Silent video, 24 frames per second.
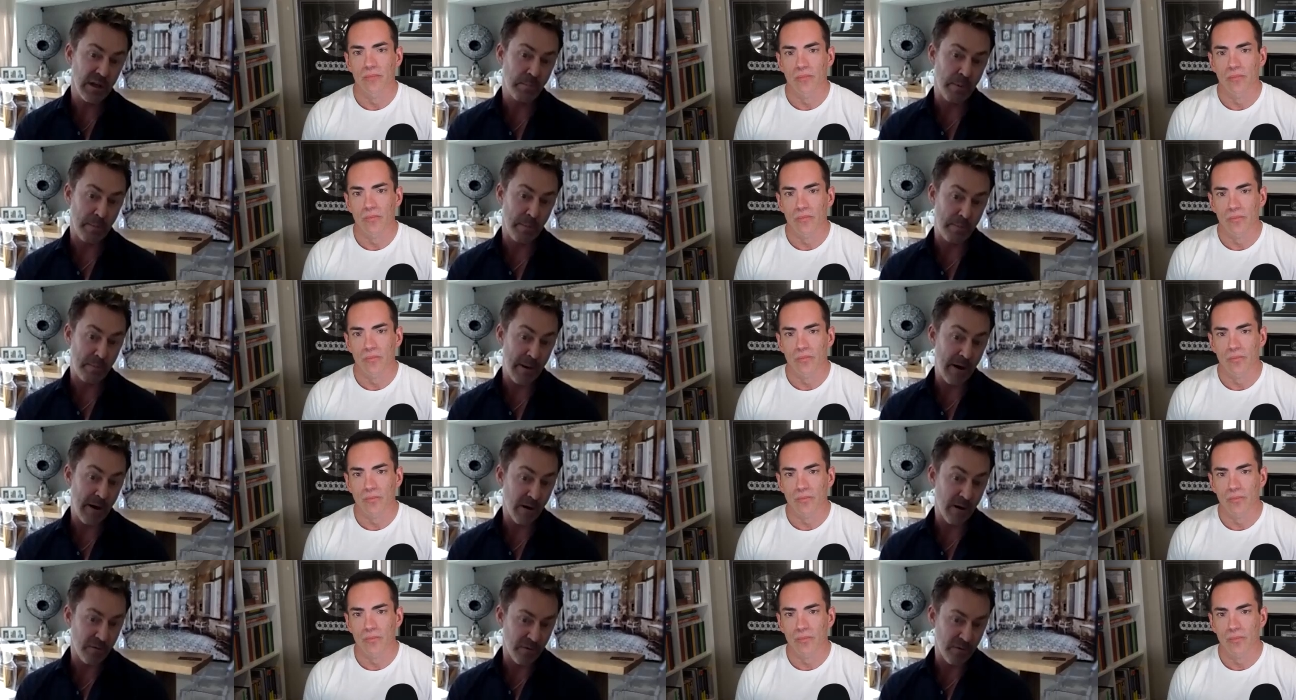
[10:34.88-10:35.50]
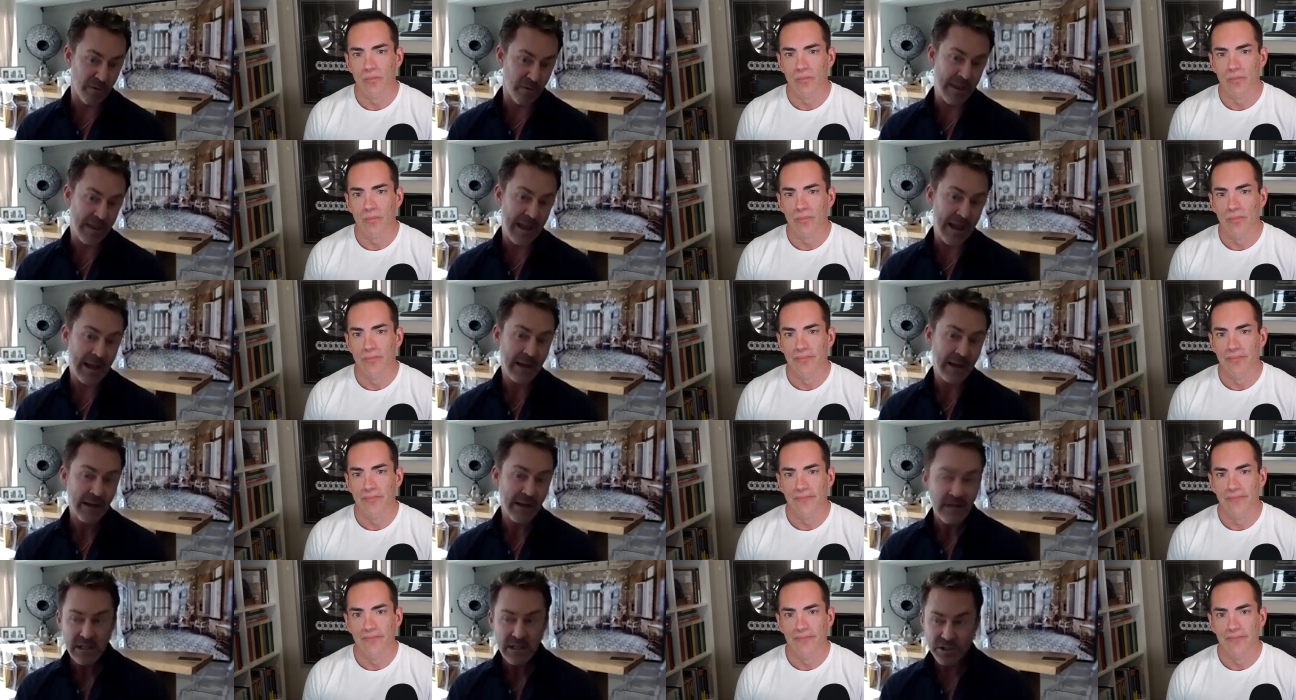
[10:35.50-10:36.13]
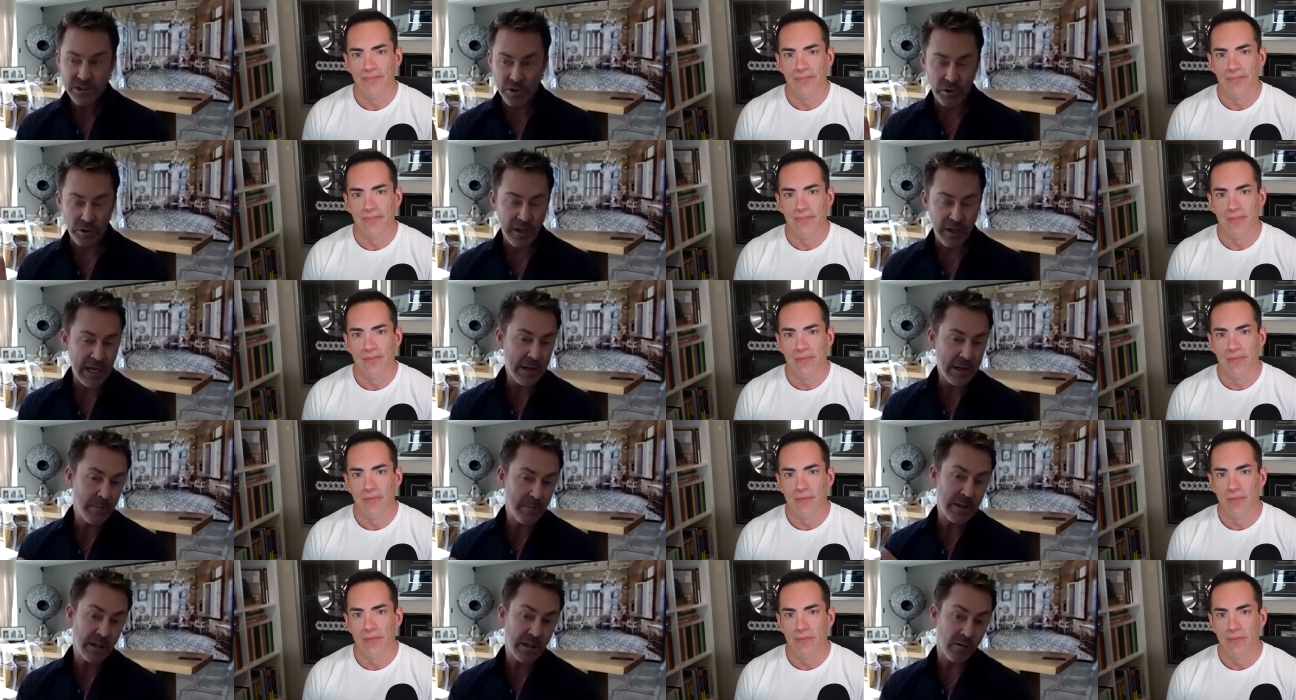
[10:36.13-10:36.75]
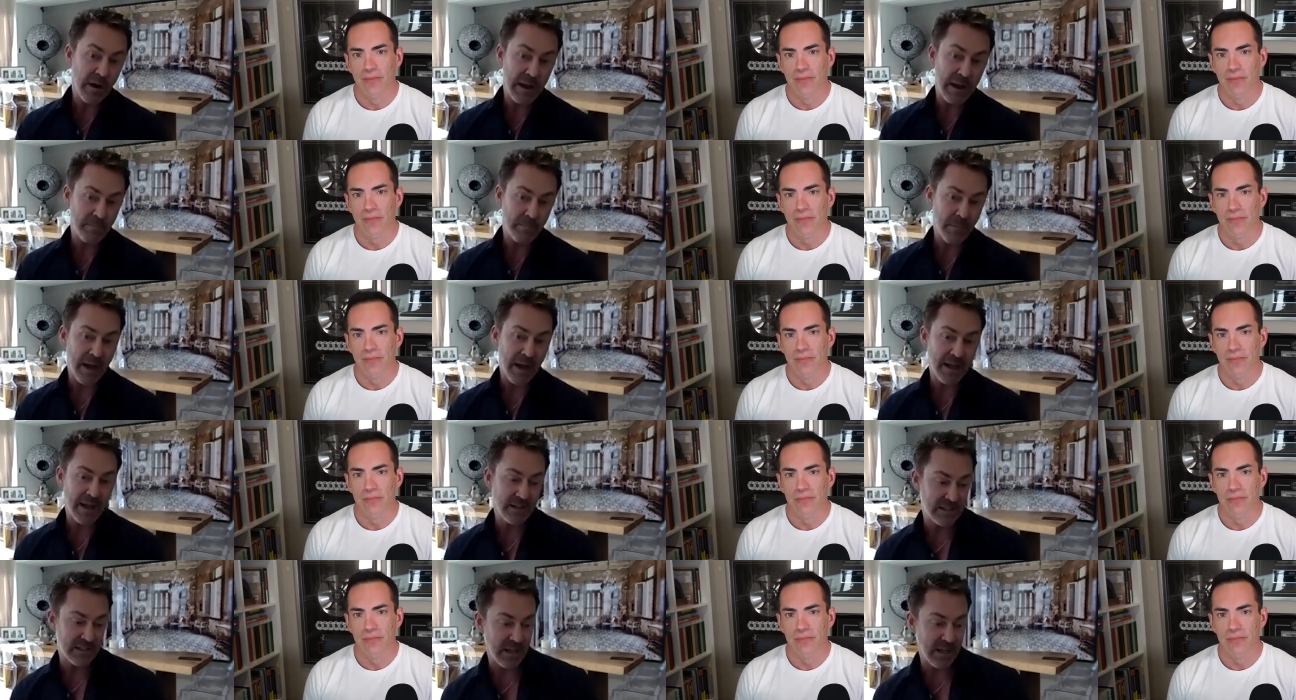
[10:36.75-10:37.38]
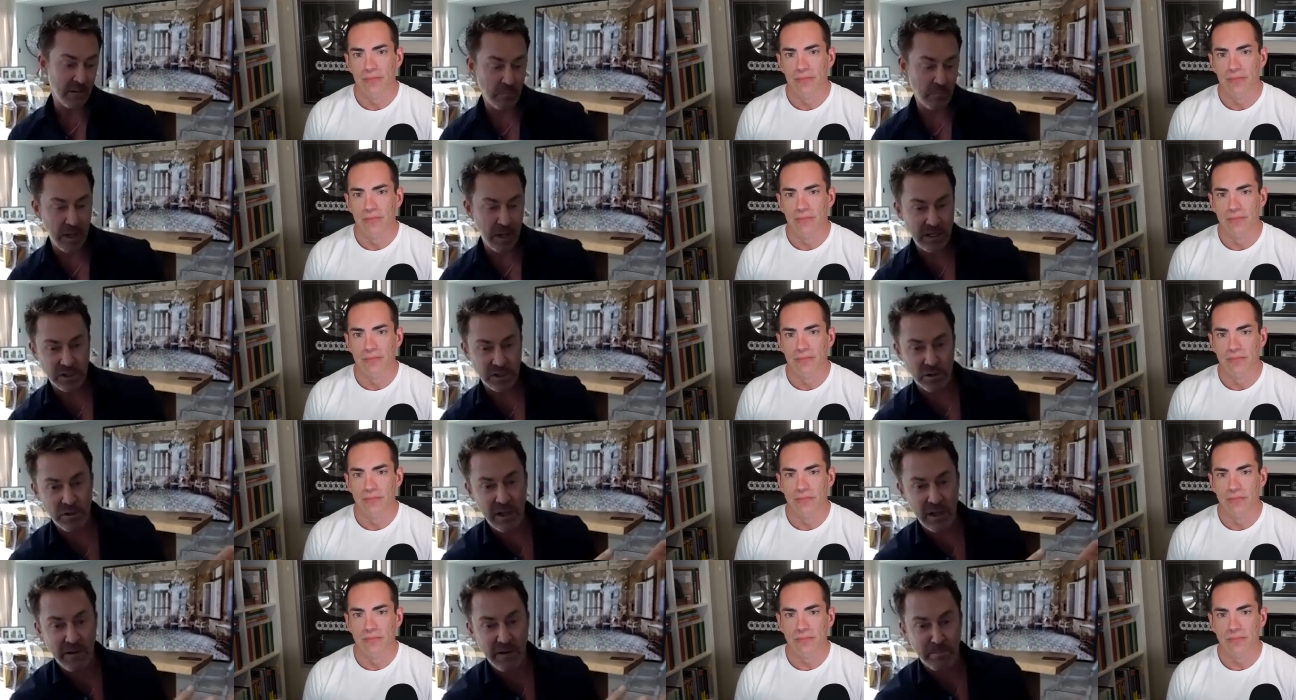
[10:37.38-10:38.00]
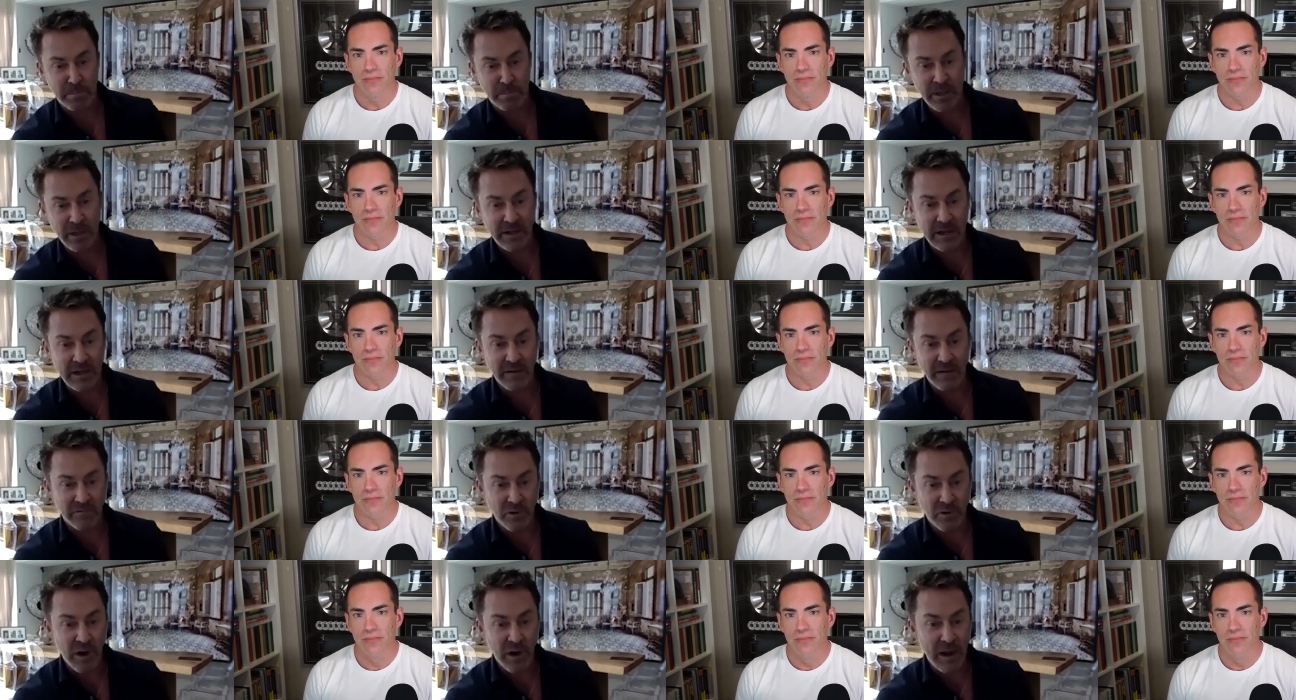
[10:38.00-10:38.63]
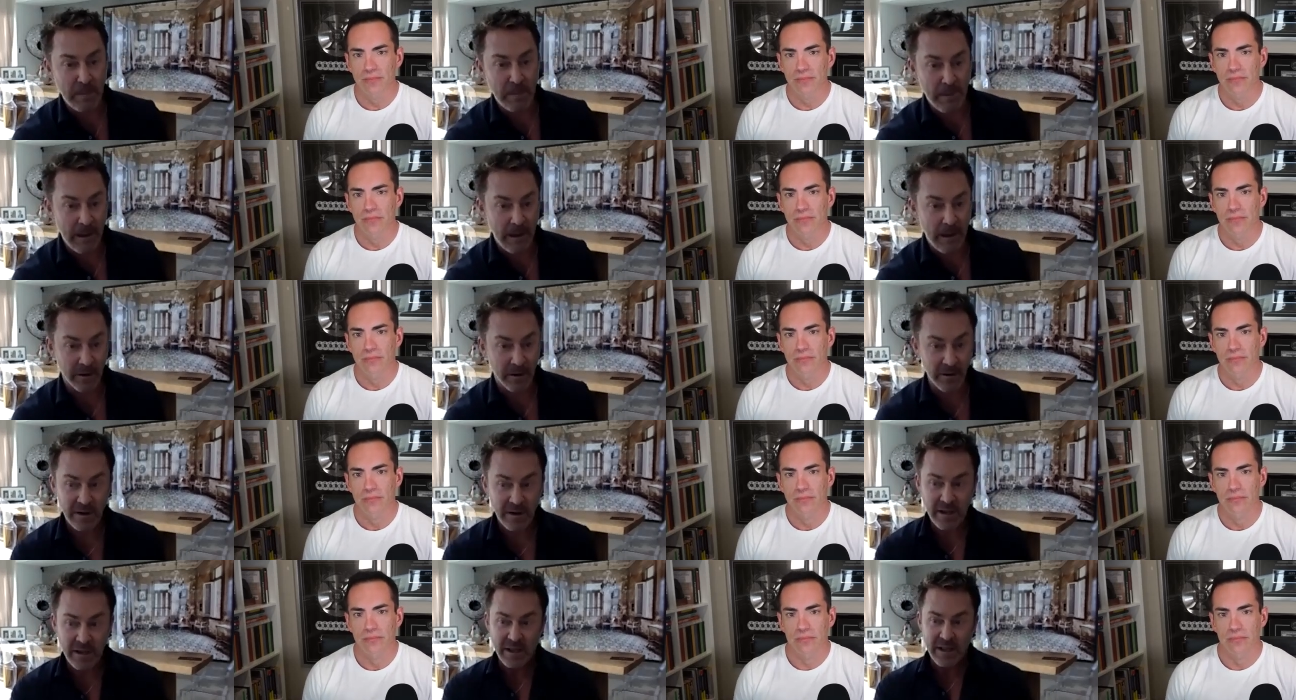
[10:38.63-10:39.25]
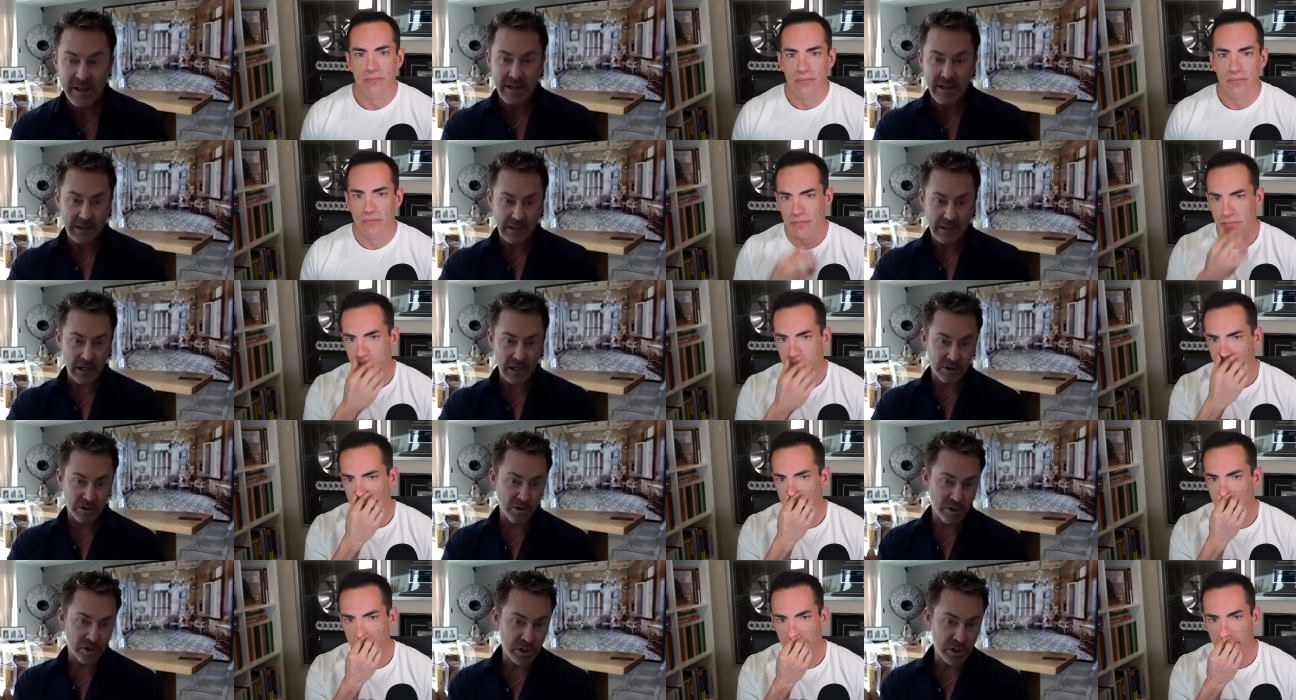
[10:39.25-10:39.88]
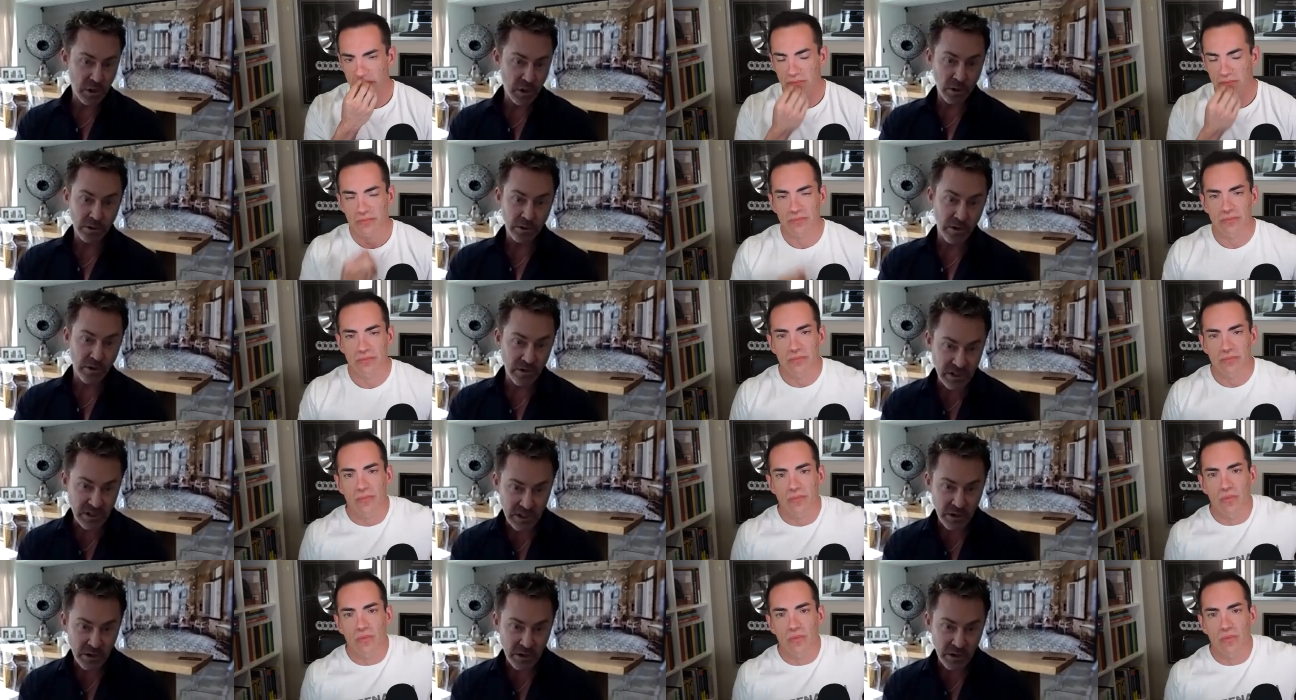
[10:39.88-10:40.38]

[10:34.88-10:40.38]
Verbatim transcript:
Speaker 1: prepared for that. So get them in the right mindset, make sure they have plenty of dry powder, get their shoulders